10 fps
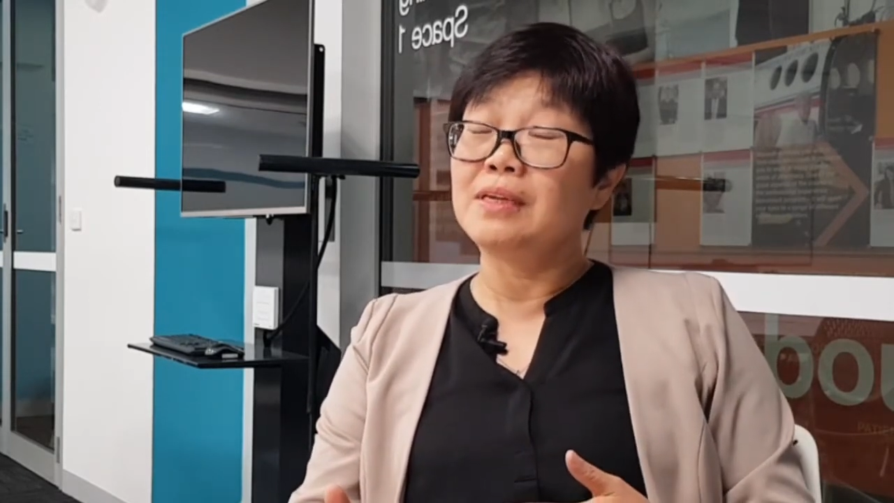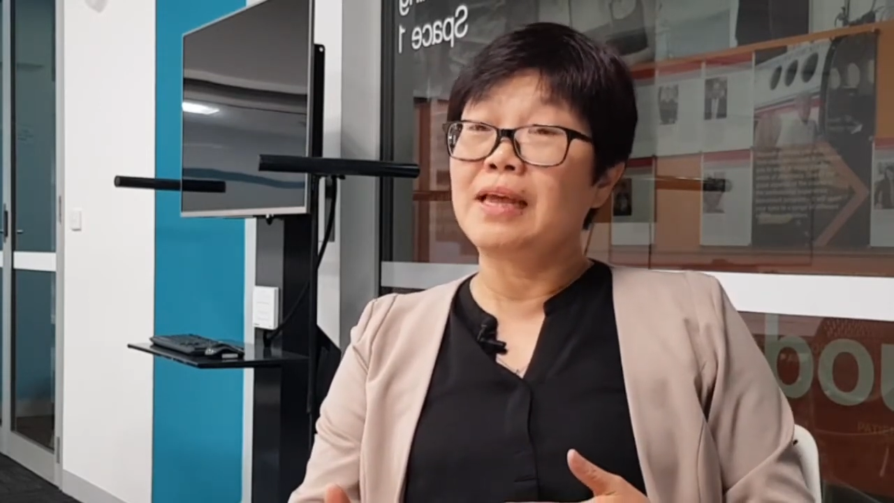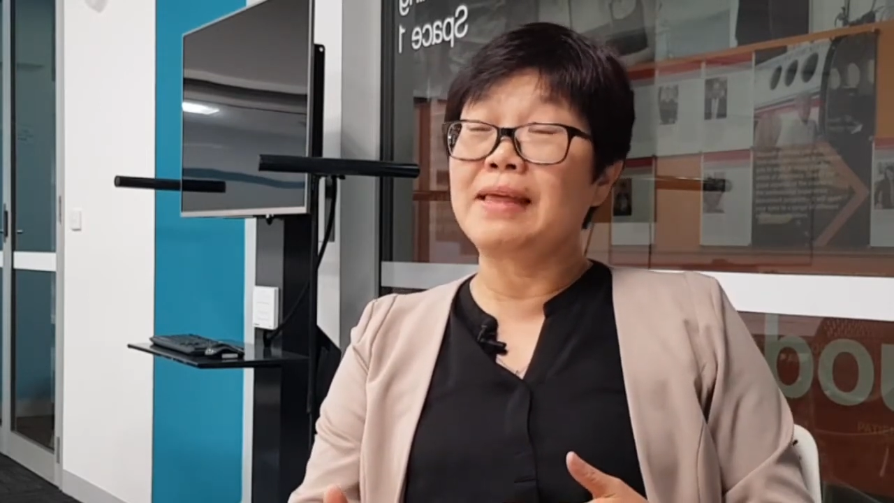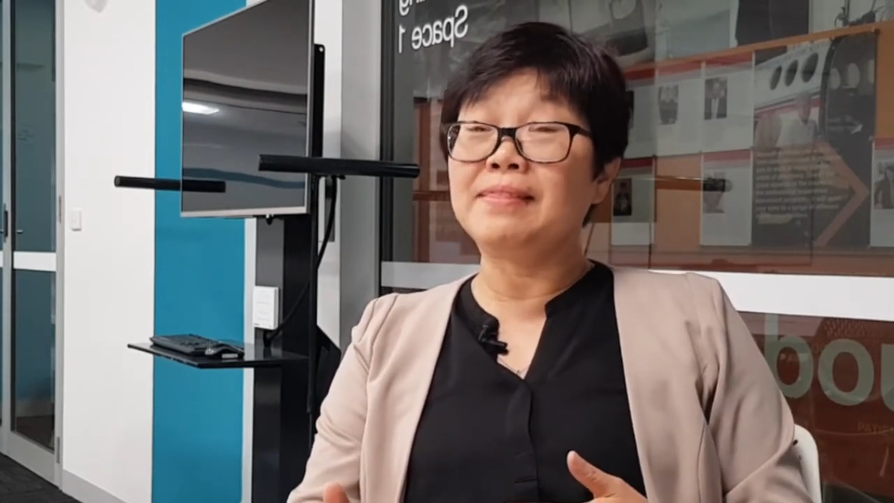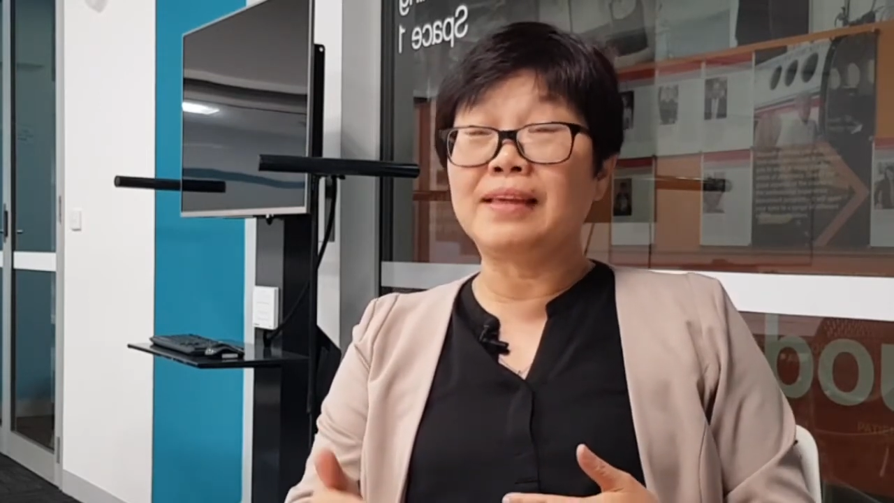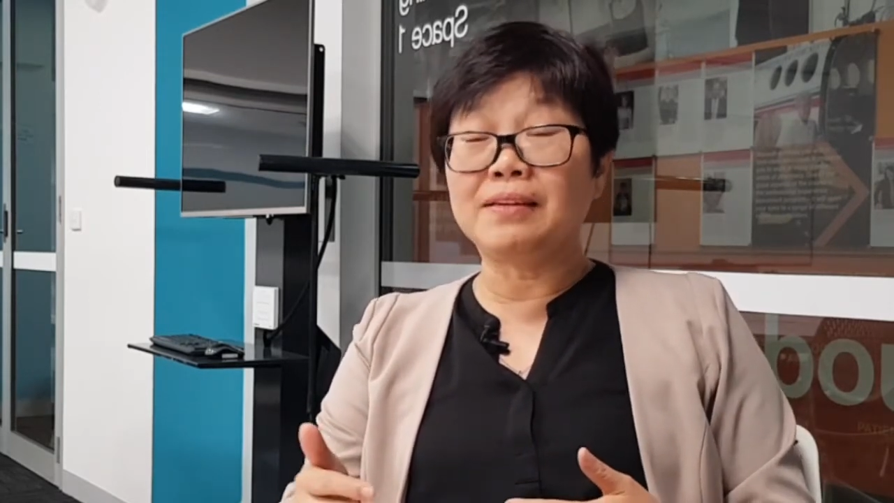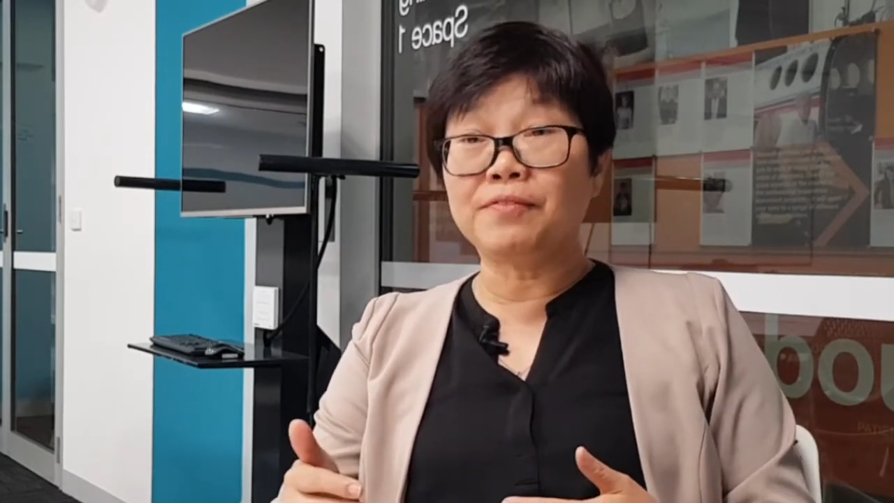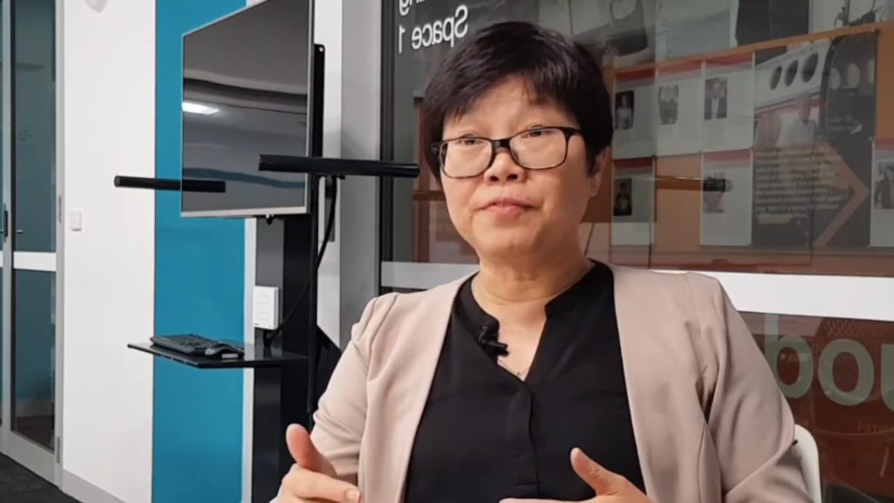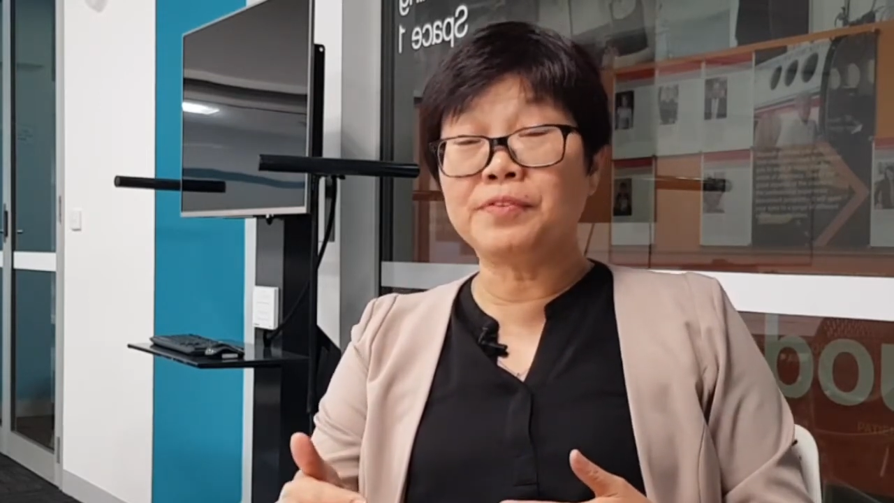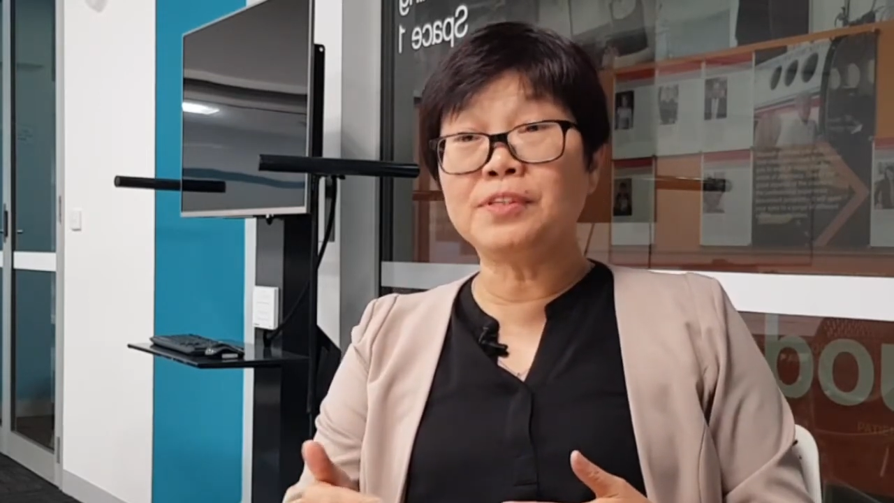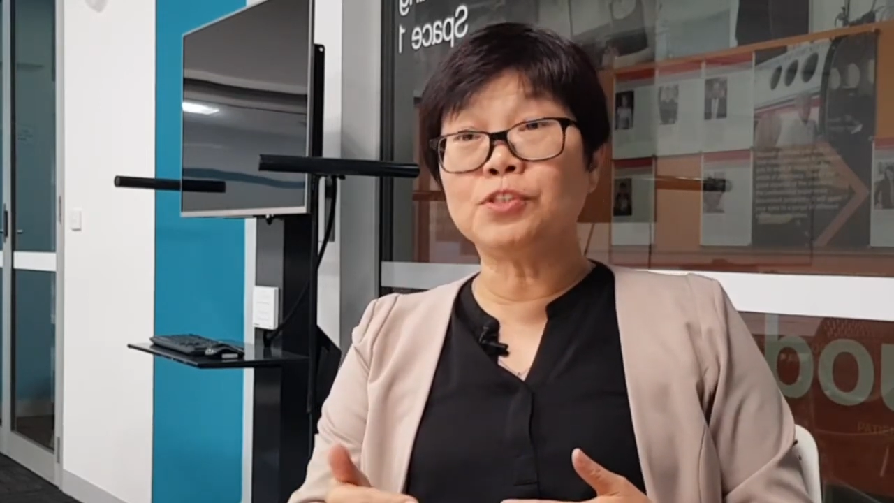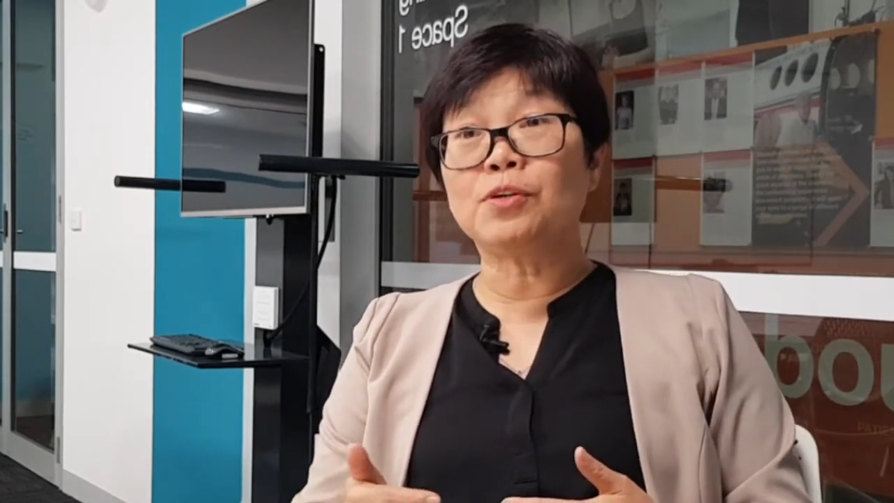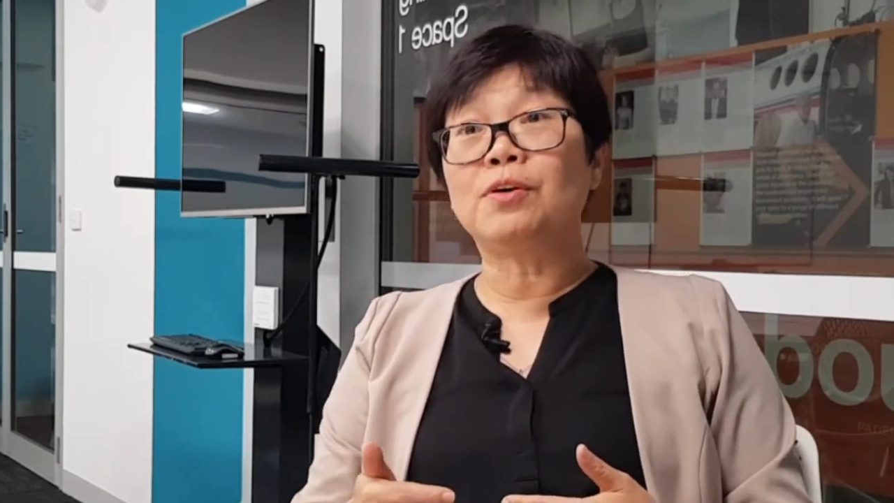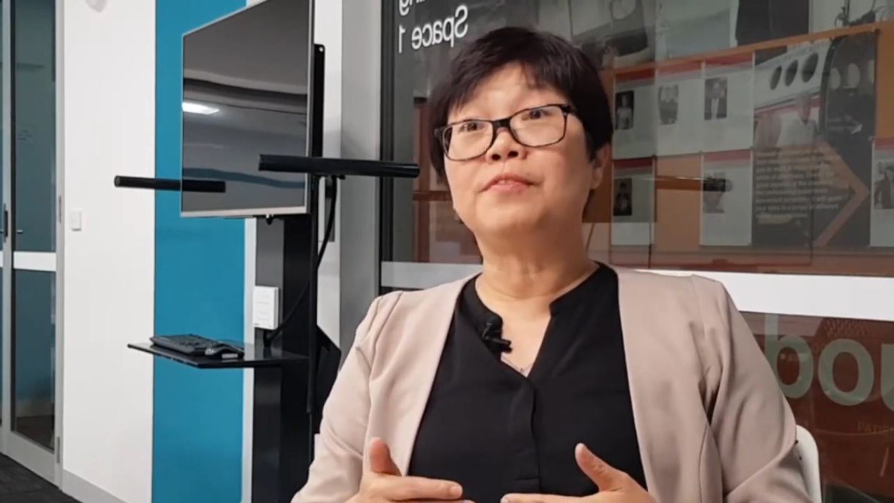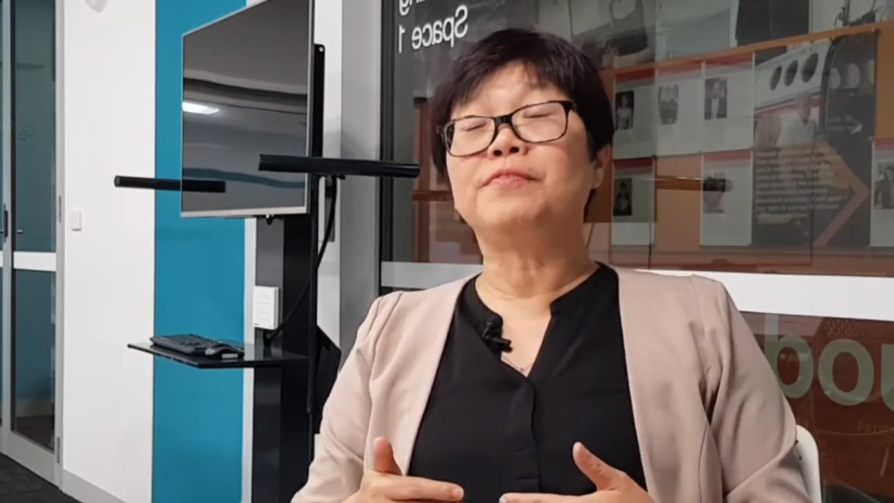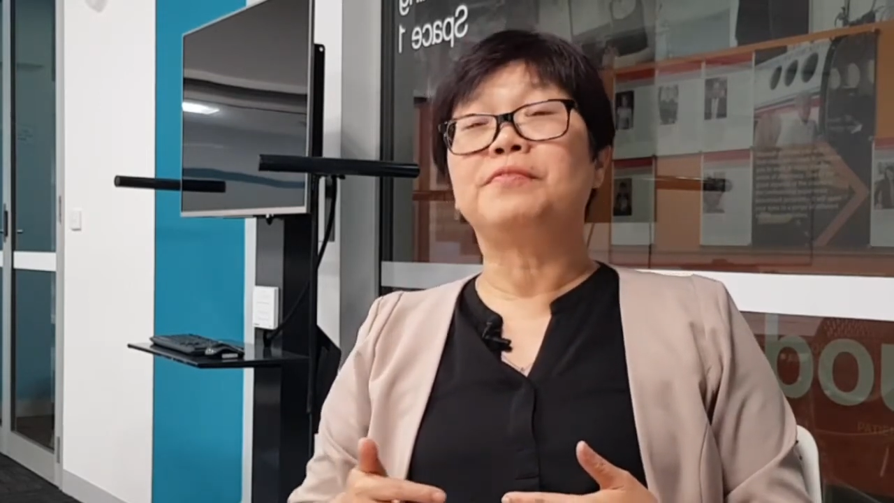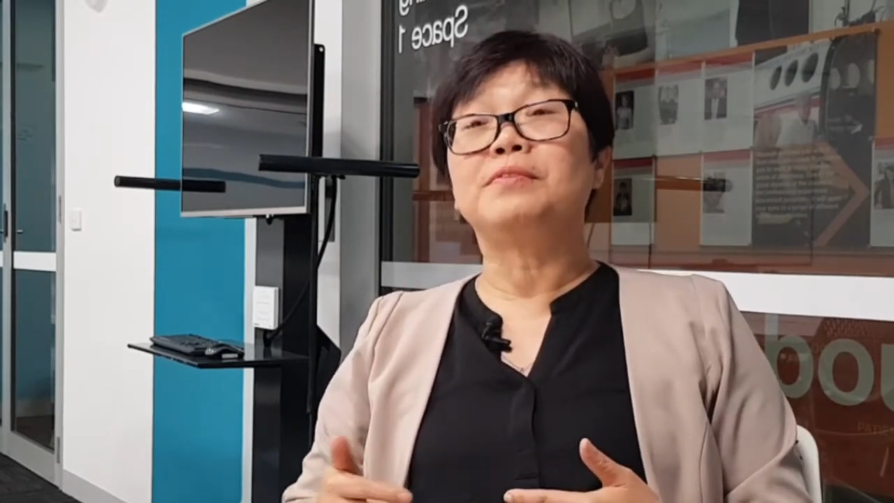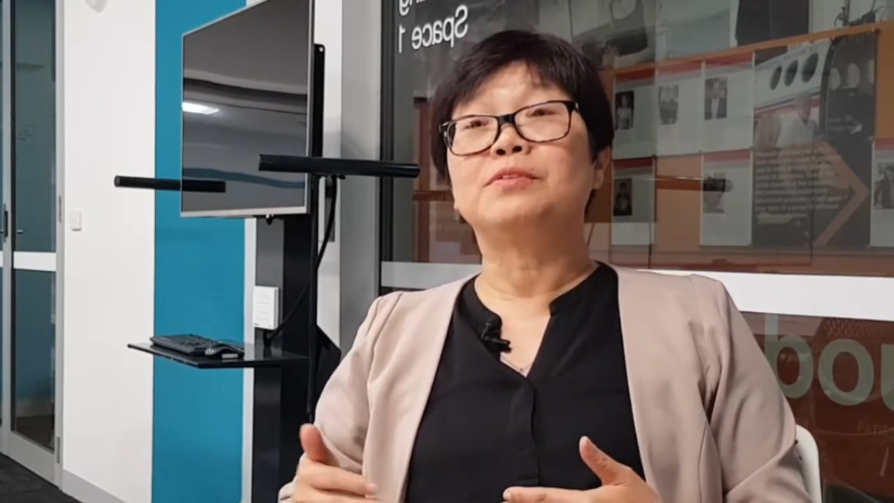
and then finish off